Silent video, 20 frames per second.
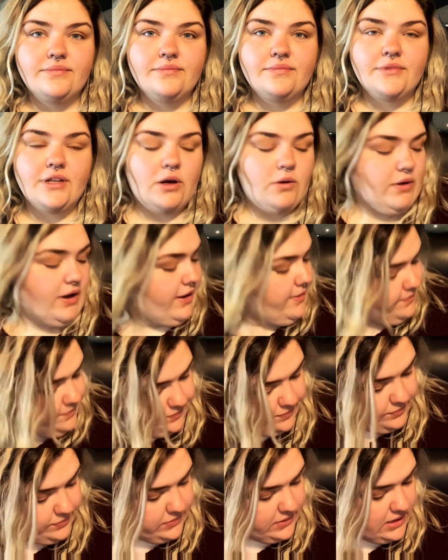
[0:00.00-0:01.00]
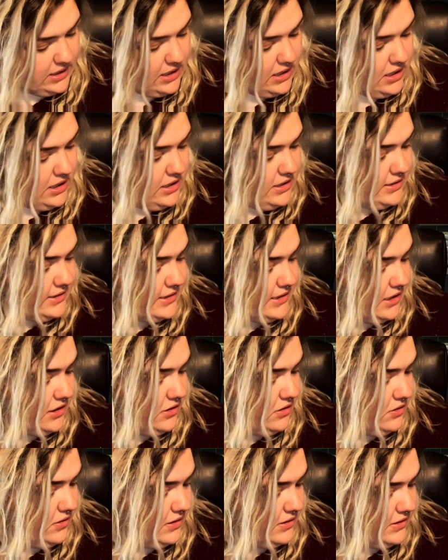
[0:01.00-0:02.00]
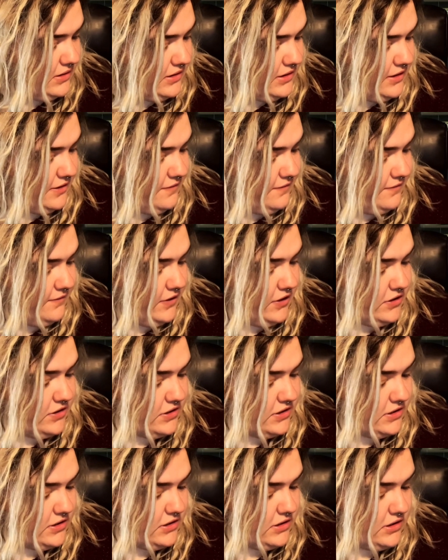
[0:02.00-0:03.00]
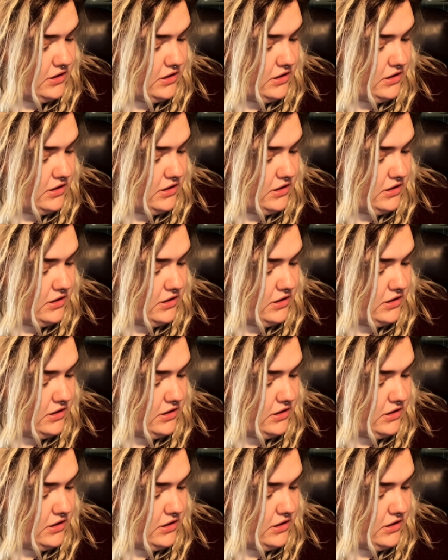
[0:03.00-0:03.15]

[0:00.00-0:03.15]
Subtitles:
Okay, so the first